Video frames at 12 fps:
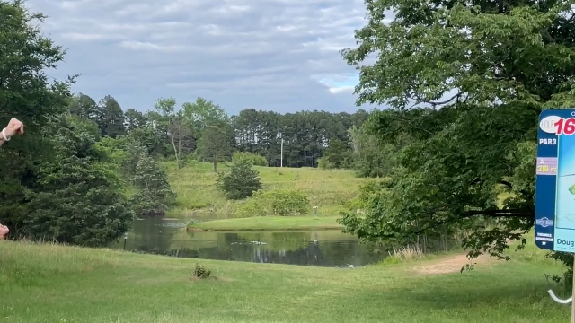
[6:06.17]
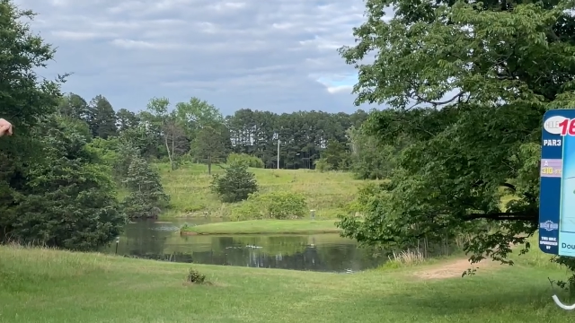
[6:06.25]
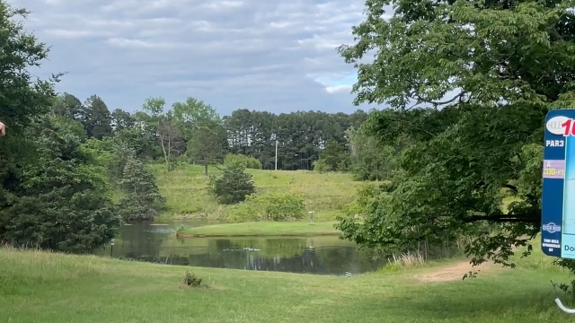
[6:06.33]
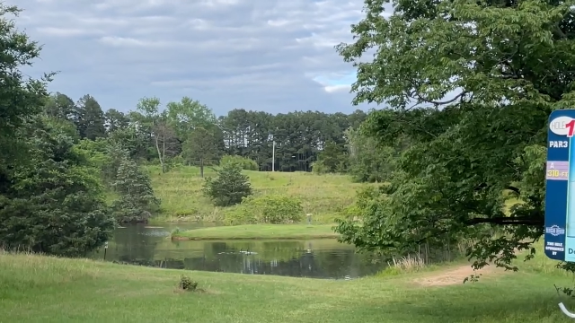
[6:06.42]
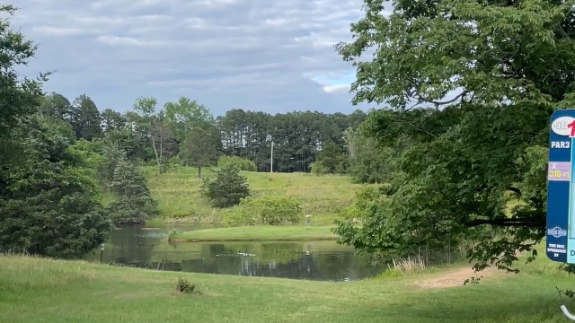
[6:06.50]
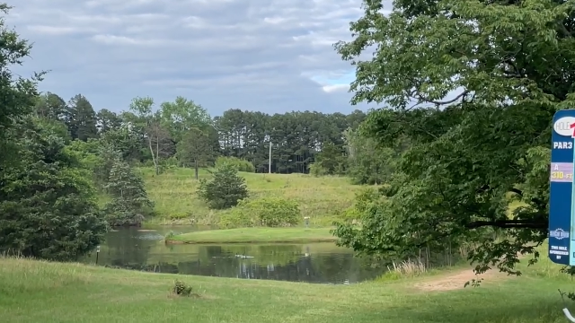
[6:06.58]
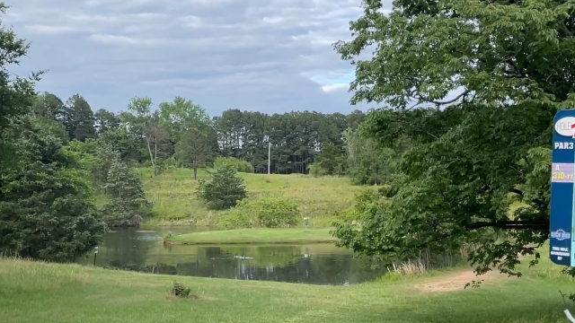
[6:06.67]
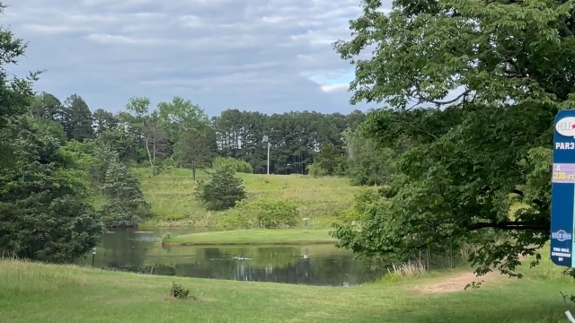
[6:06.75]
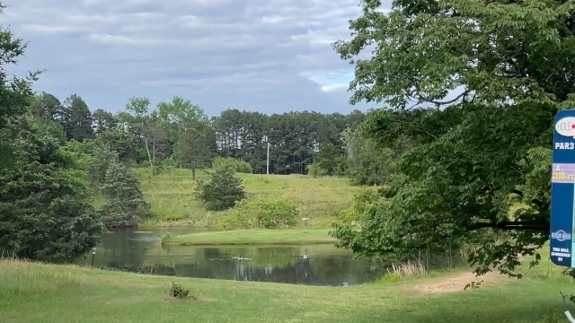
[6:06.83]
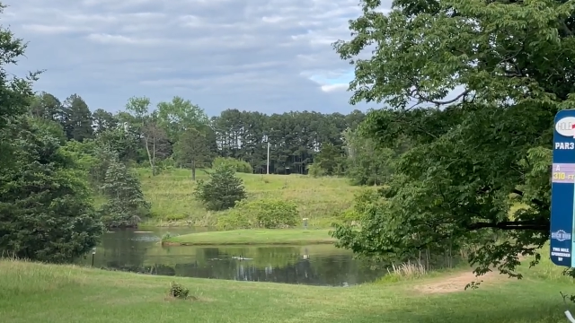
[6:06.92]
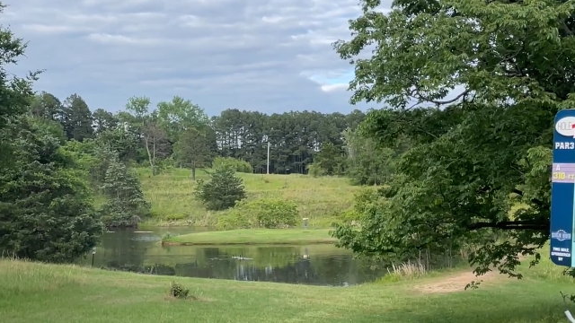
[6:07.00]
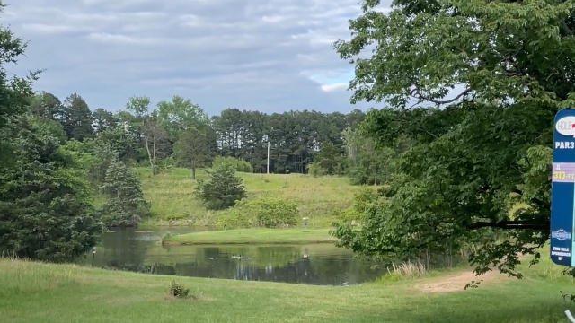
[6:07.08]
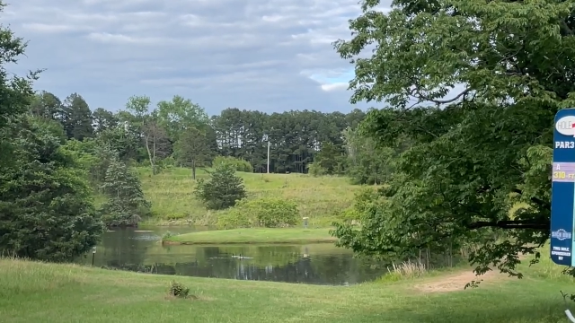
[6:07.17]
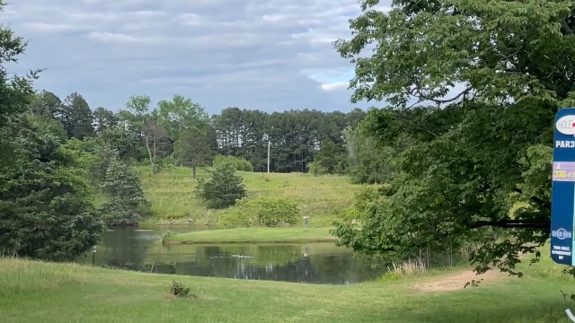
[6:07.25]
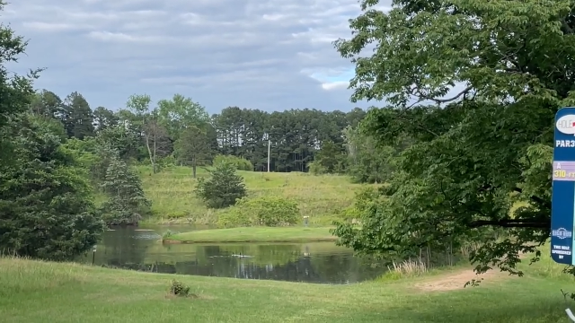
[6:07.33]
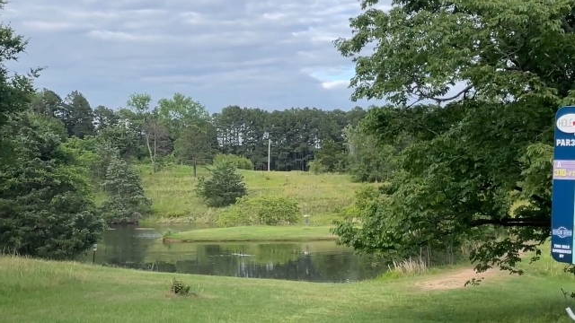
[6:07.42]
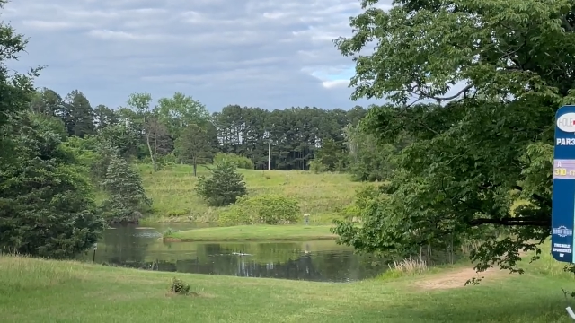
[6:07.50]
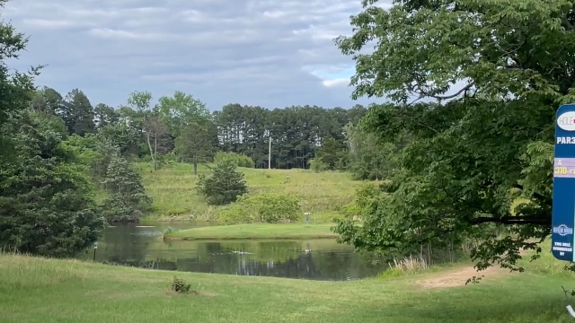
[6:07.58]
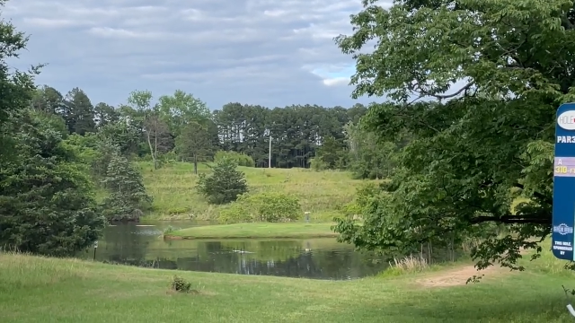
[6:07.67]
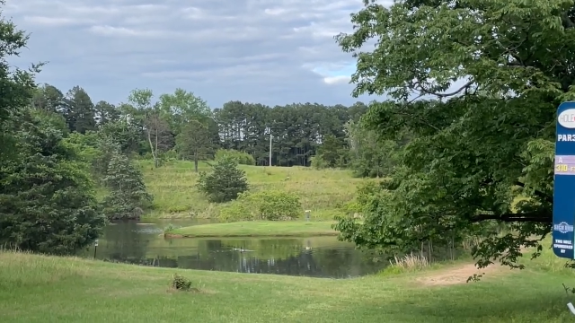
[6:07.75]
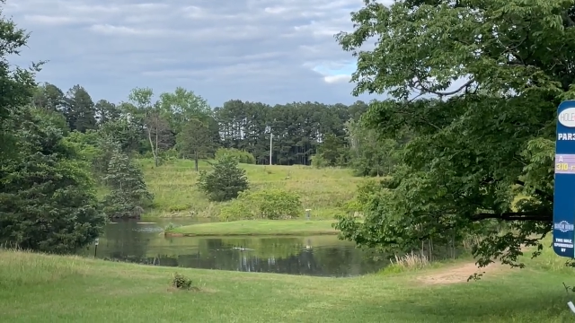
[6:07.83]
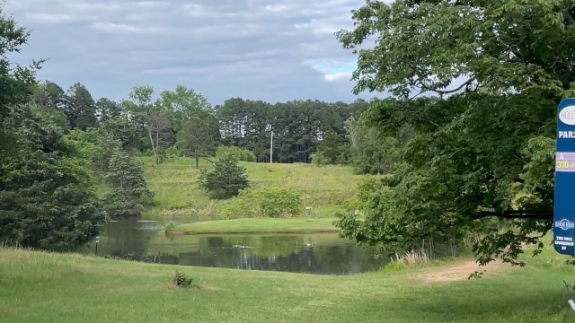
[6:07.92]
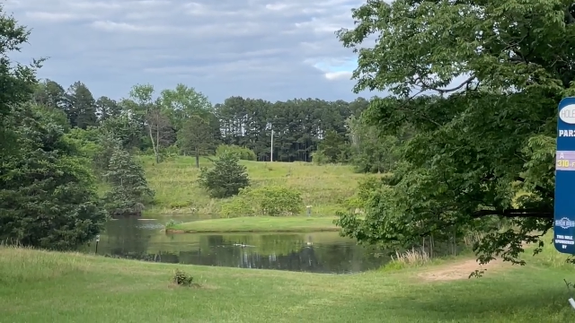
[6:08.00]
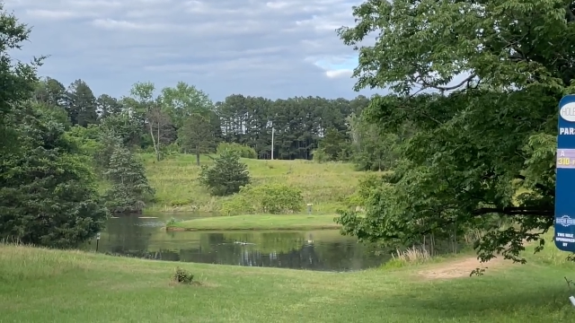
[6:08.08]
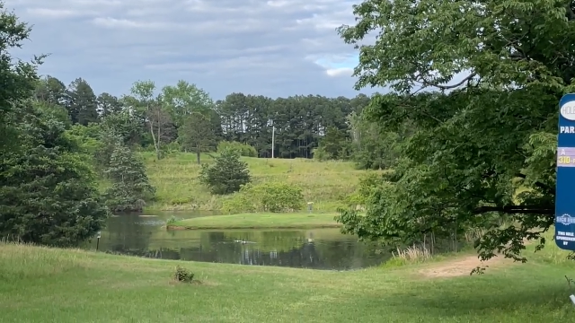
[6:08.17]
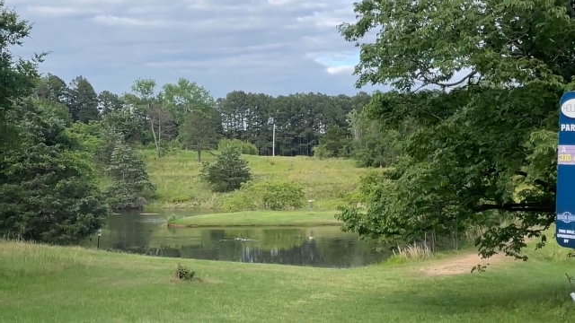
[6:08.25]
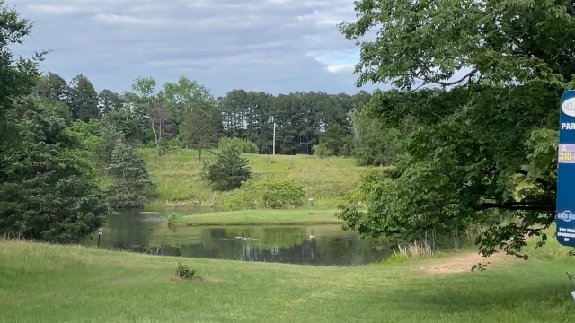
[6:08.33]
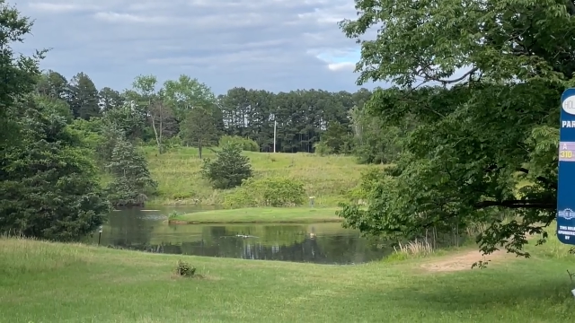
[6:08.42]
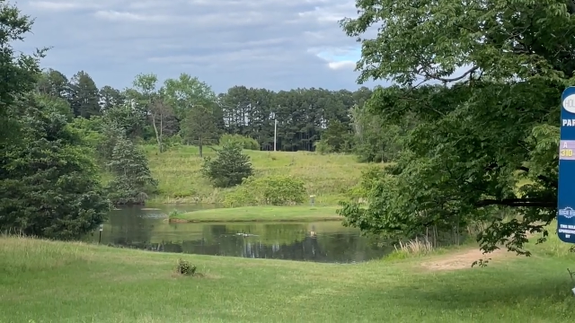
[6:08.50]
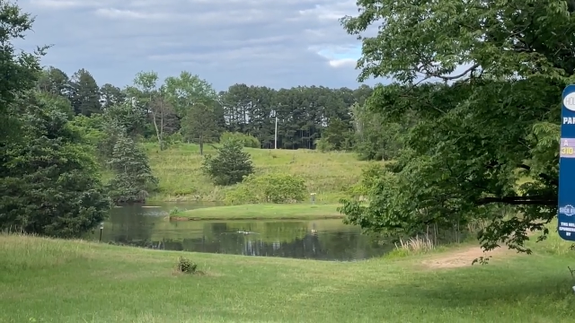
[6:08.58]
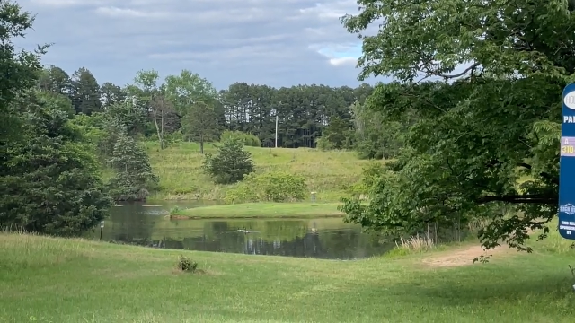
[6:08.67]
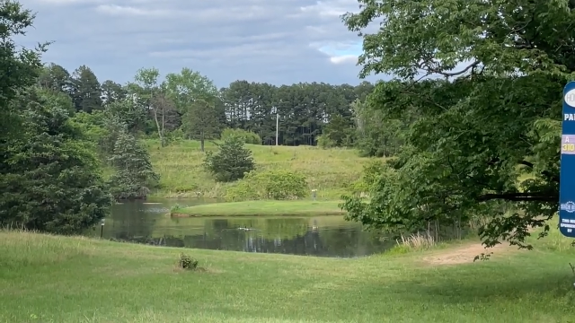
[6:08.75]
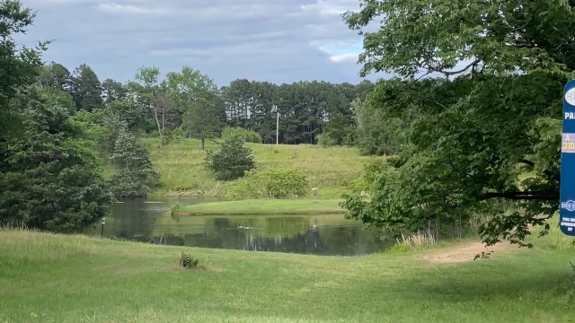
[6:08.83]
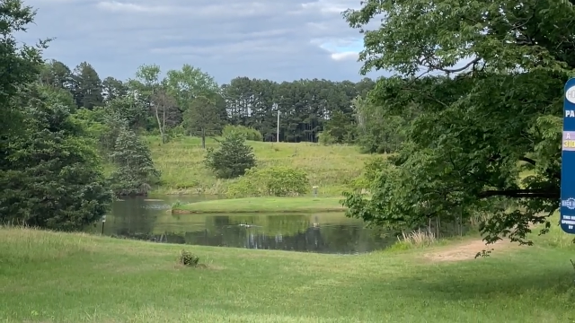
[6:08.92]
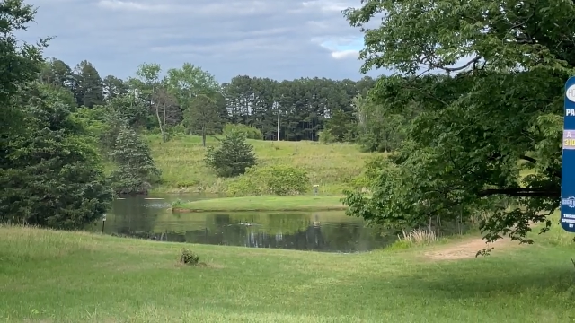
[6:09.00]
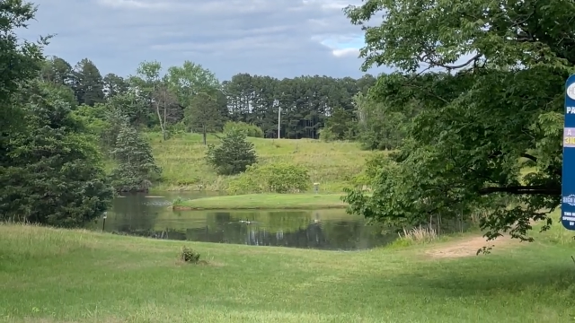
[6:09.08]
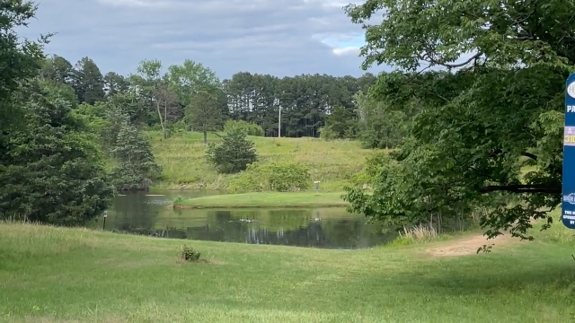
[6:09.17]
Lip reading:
[unreadable: no face in view]